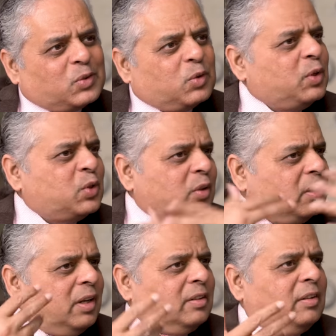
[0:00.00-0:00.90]
So we should
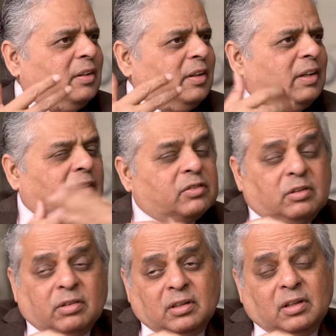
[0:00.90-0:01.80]
create a narrative. And
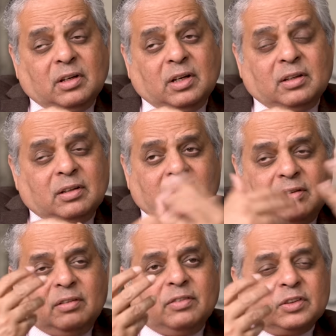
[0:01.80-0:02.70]
see, one thing I can
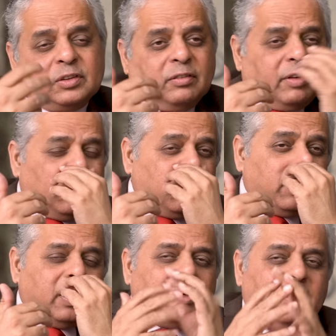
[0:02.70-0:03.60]
see, which is a very
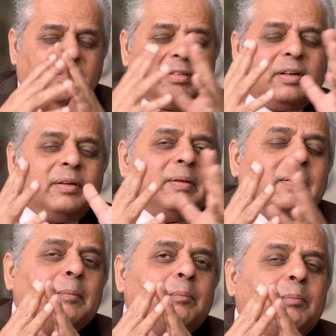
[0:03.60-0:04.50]
good narrative,
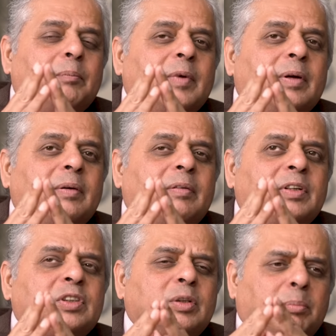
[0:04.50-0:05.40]

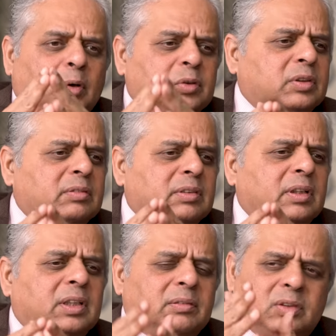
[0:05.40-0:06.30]
which is a positive
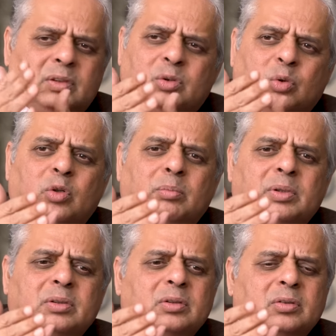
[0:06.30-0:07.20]
narrative, is this whole
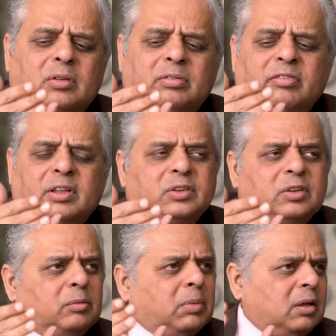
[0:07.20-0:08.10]
business of
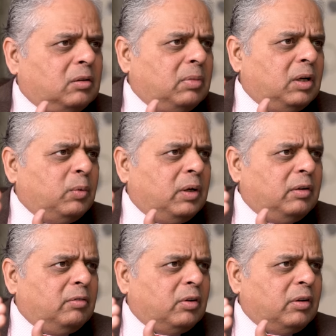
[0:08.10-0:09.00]
Vikasit Bharat by
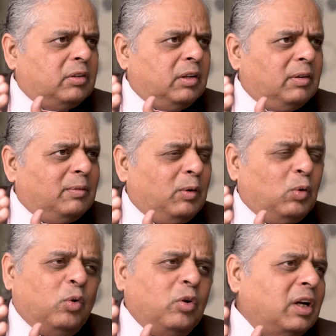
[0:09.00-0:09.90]
2047.
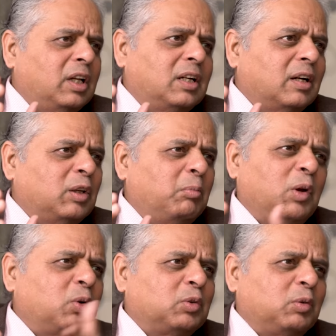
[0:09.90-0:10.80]
Log critique karte hai,
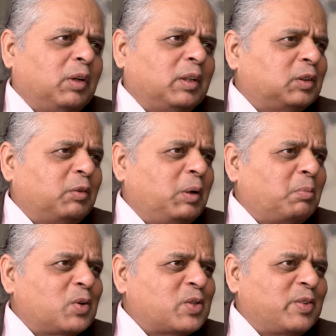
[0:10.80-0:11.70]
mere ko sunni hai. It's a
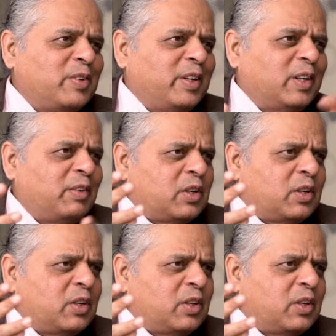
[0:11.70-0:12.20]
very positive narrative.